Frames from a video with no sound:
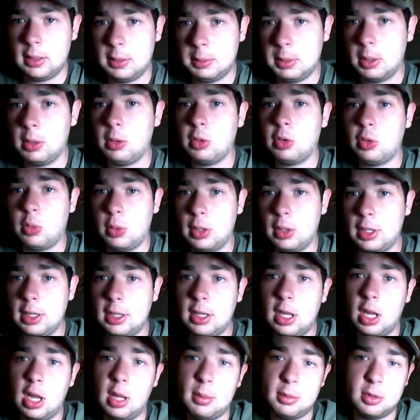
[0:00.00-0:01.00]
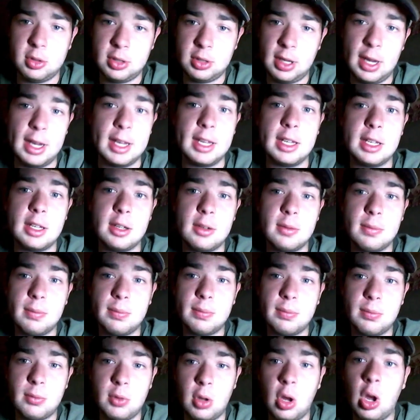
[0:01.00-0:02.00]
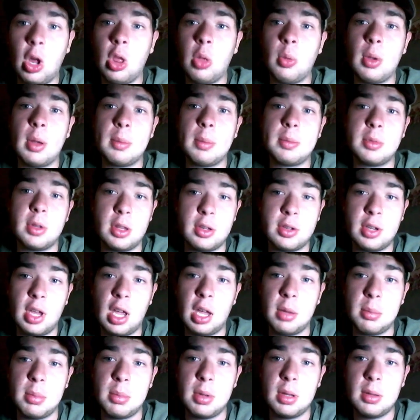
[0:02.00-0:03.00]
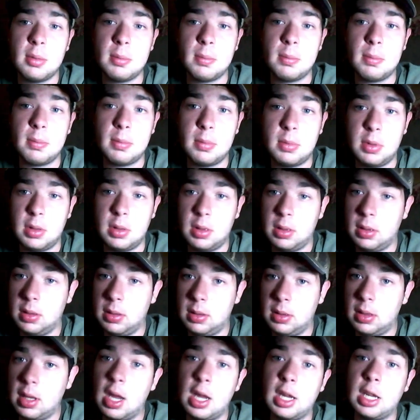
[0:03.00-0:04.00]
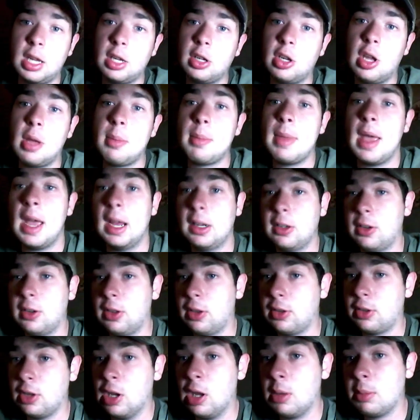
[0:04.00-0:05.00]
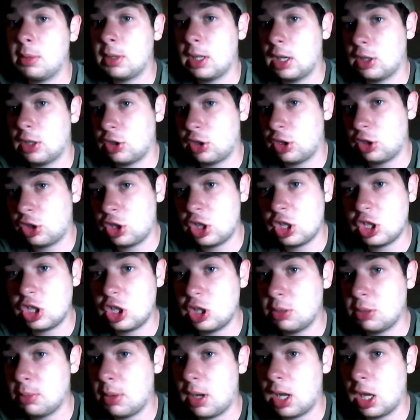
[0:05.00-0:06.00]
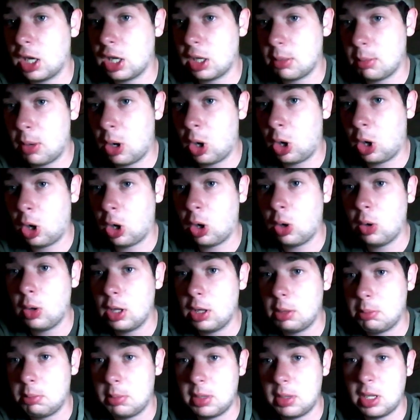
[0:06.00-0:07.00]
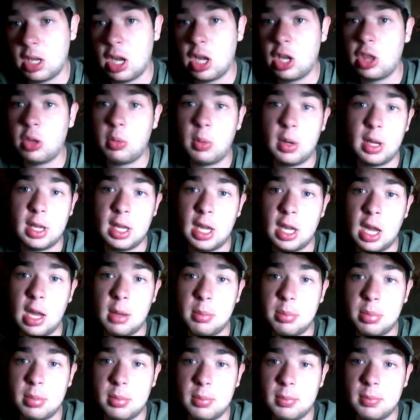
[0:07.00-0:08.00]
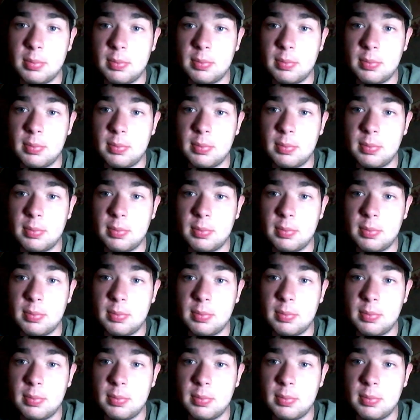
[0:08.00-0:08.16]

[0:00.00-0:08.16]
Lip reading: about 20 kilometers hike all the way up to the tub. Now I got to head back to the tub, catch the Chichima tomorrow, be on the way up.